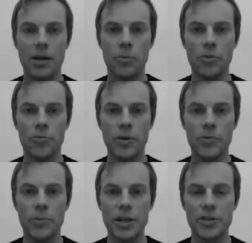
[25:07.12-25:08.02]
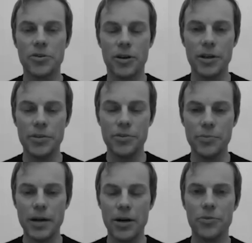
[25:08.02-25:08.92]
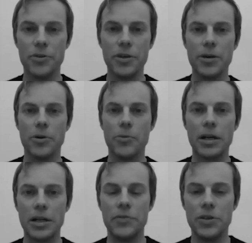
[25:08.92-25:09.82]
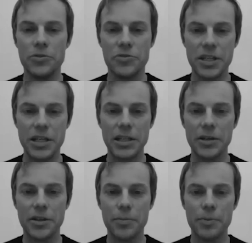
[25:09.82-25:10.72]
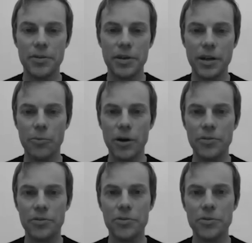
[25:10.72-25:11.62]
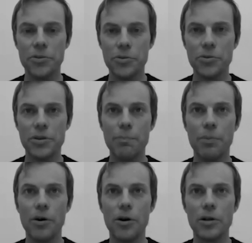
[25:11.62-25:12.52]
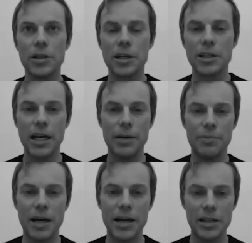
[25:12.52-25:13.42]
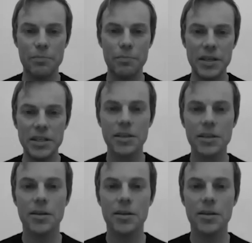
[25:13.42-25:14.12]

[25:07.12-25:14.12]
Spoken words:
was very much drawn into mountaineering when I lived in New Zealand, but then I went to Nepal and climbed Island Peak.